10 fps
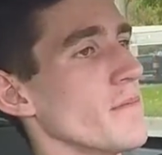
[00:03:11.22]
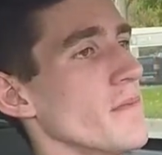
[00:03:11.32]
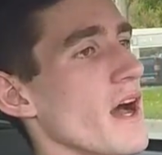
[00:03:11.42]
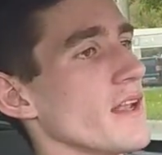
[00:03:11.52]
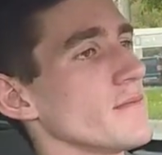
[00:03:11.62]

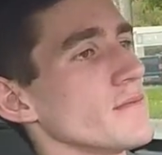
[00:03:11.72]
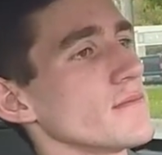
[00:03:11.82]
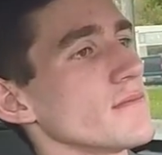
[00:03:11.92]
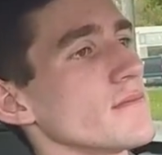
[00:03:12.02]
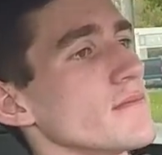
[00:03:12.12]
But
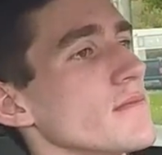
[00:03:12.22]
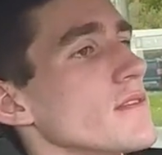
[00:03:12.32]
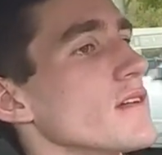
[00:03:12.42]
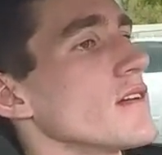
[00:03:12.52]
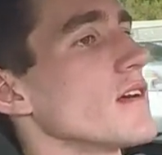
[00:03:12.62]

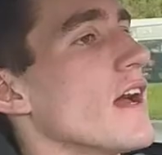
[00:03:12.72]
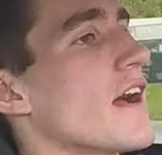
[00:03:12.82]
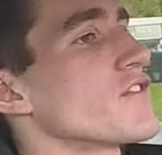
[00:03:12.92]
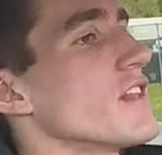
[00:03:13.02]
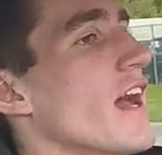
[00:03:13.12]

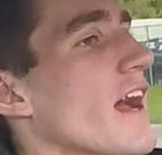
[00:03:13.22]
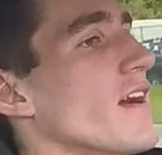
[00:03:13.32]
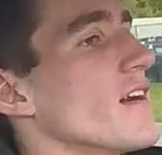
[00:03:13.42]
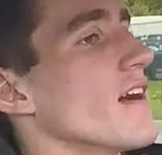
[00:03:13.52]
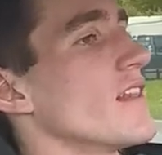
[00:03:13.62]
after that,
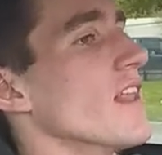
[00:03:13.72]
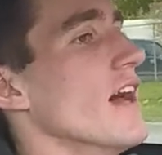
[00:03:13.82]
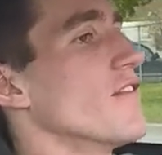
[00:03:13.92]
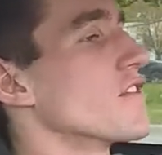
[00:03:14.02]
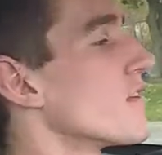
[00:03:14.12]
I
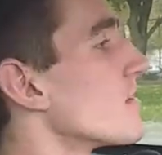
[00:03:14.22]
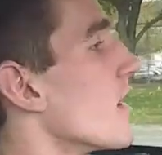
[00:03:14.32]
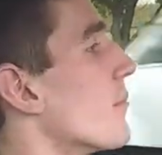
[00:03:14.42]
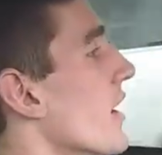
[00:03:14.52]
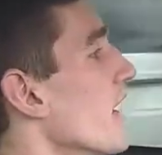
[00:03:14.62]
left.
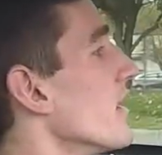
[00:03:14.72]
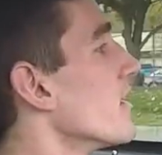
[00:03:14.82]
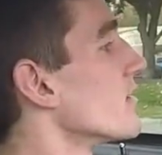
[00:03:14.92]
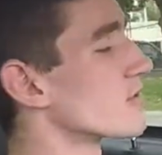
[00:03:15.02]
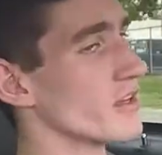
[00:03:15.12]
I
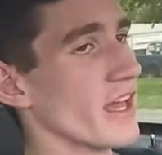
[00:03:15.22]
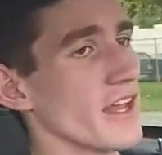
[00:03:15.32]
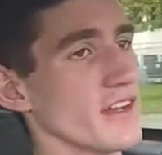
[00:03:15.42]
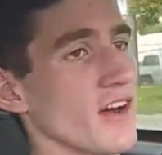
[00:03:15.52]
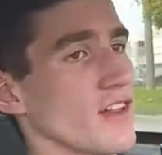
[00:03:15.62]
paid. It was only
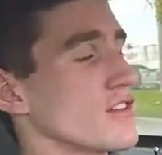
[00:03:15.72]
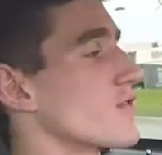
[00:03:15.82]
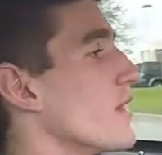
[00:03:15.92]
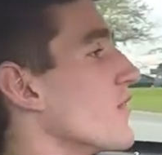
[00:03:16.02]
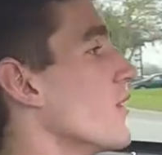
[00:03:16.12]
$80
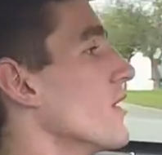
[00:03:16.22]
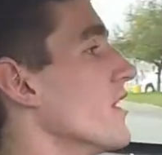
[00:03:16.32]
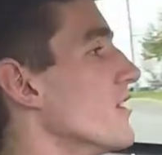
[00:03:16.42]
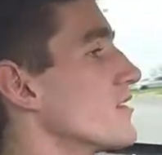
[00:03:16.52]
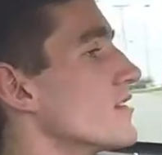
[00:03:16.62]
for my front
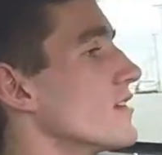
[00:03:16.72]
windows.